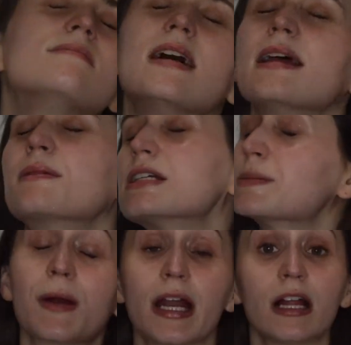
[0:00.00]
And I'm going to
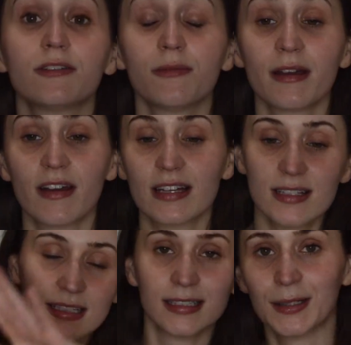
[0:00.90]
spray it all over my
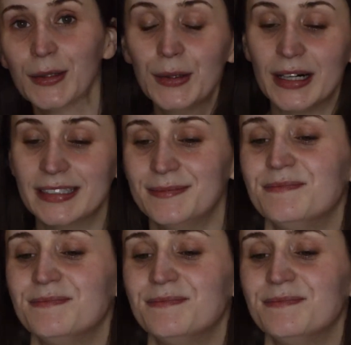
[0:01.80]
face. Whew.